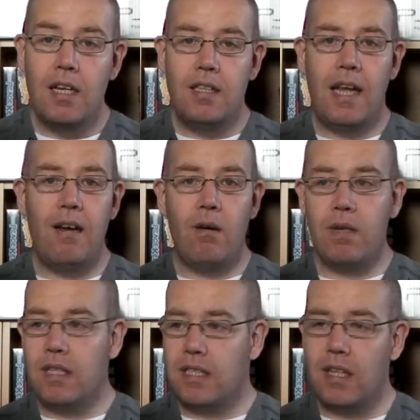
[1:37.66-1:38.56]
Now, I'm
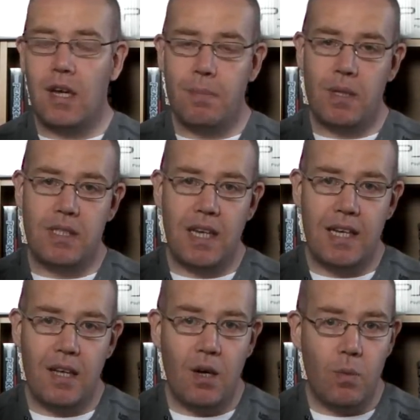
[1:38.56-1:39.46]
going to start by
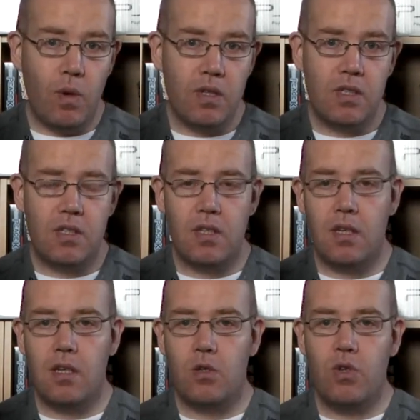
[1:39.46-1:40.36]
saying I was
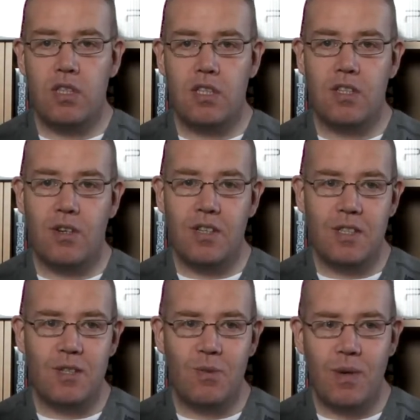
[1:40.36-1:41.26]

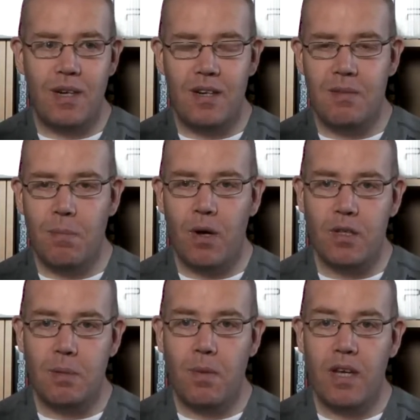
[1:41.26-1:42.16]
criticised when I
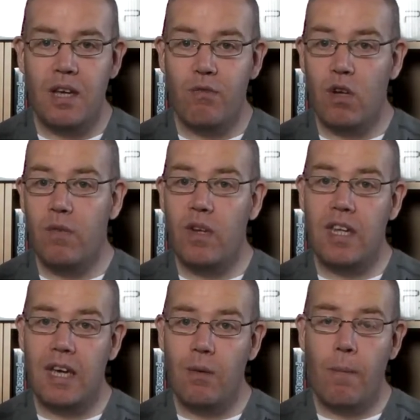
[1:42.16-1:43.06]
did my E3
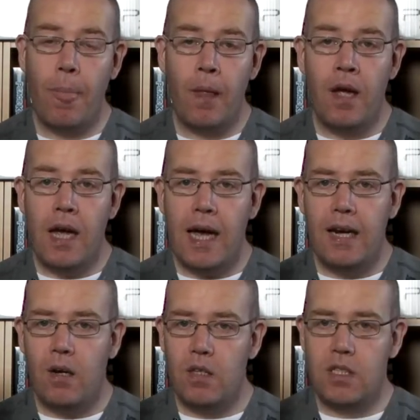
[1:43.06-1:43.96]
video,
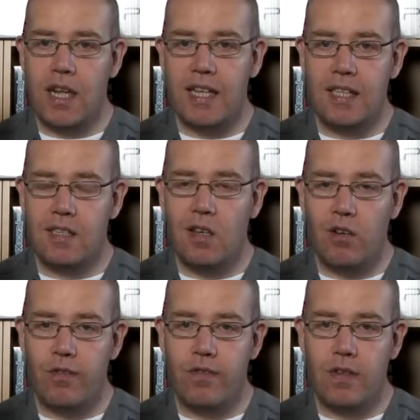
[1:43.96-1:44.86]
and I slagged this
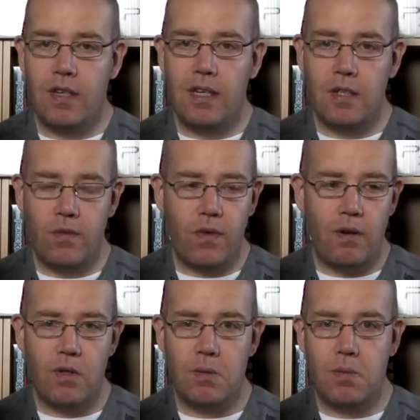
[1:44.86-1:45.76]
off as
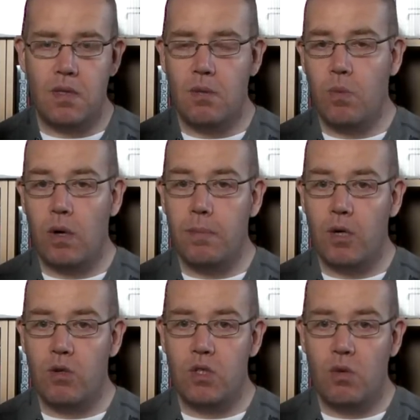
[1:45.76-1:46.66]
far as what
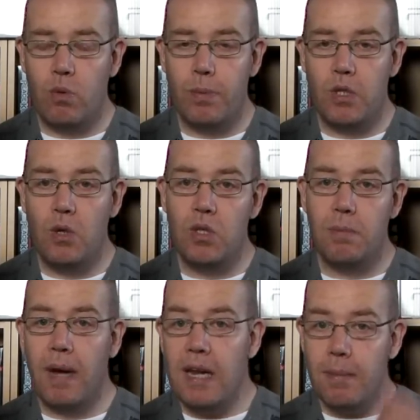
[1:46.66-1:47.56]
Microsoft are producing,
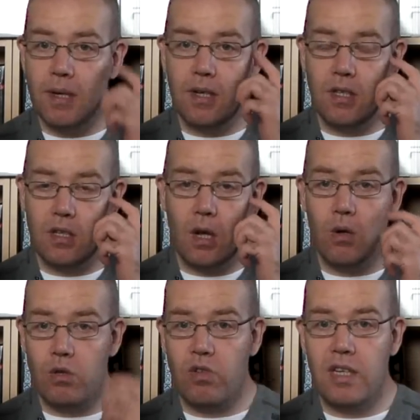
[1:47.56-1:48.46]
mainly because I don't
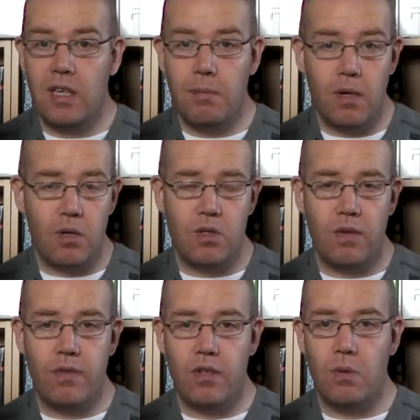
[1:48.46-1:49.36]
agree that
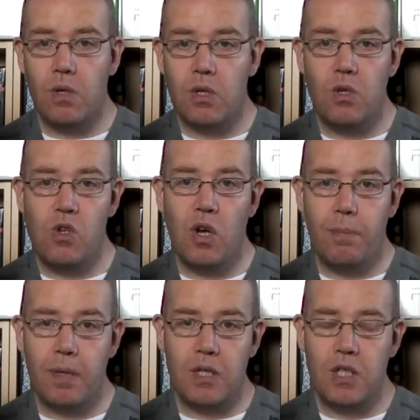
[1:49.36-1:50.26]
Microsoft are doing a good job,
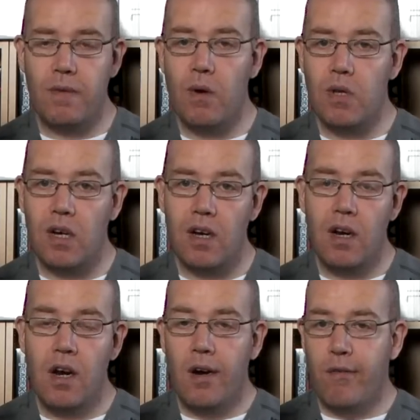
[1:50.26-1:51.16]
because they've only got
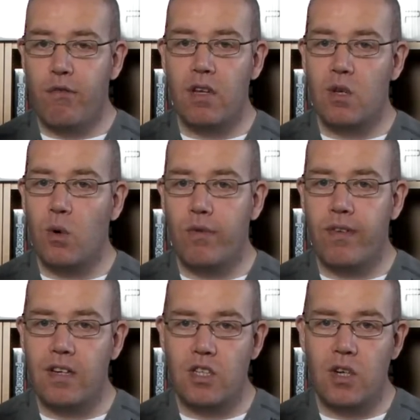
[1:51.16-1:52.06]
three core
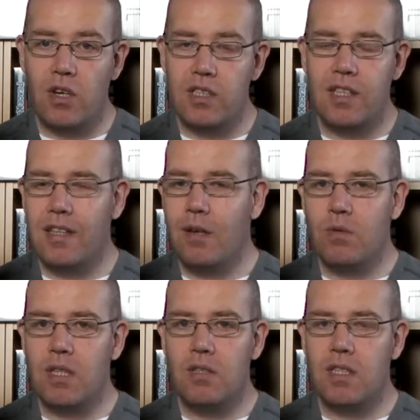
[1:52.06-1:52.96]
franchises and they don't
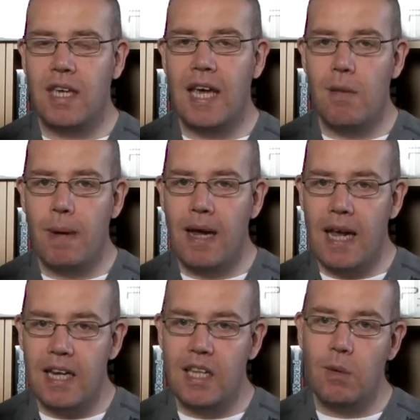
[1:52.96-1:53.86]
seem to care about
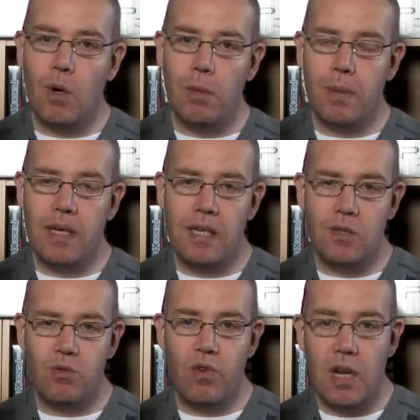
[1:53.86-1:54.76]
any new IPs
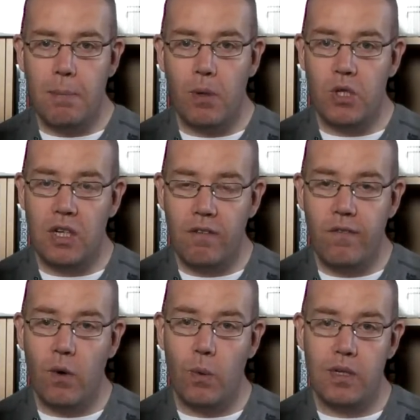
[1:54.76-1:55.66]
or really pushing
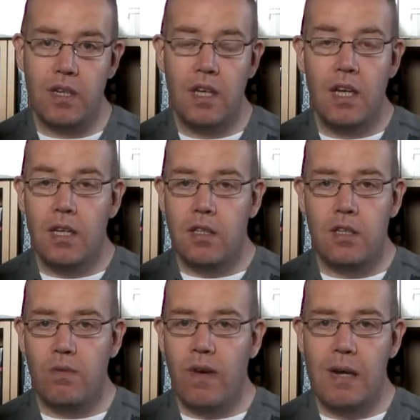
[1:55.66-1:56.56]
forward the
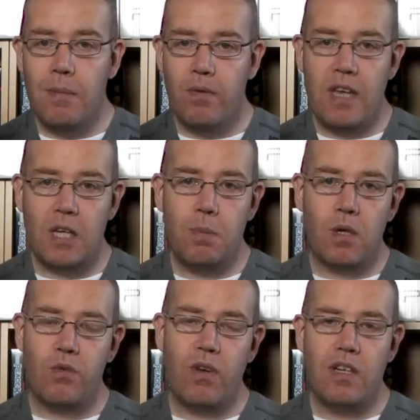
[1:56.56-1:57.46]
development of the Xbox
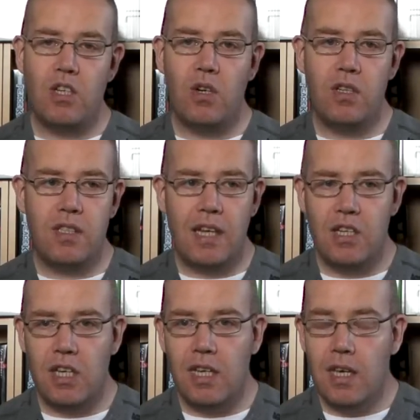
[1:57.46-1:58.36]
franchise and
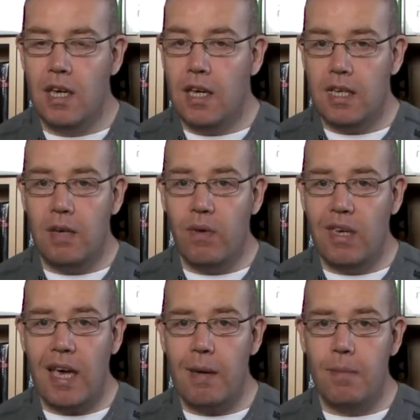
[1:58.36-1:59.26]
actually giving
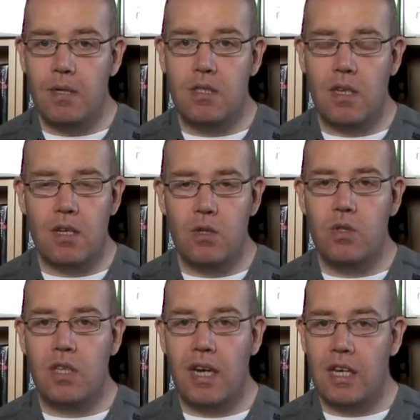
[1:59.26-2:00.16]
gamers a good
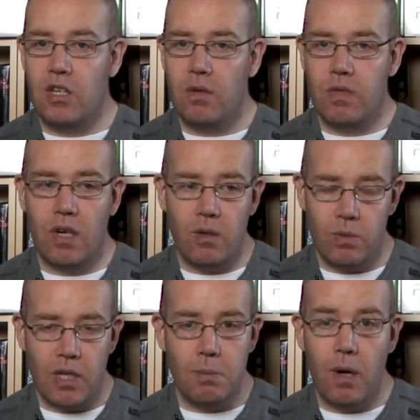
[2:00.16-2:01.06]
selection of titles.
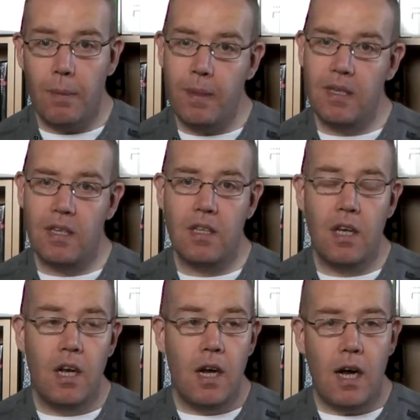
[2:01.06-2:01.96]
That's my opinion.
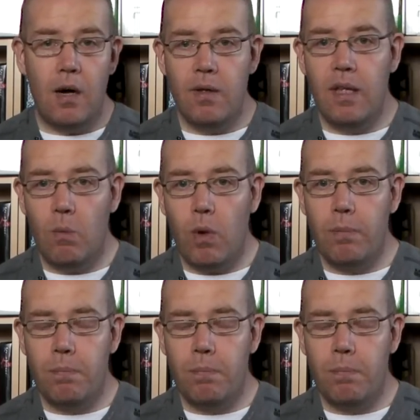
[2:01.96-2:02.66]
One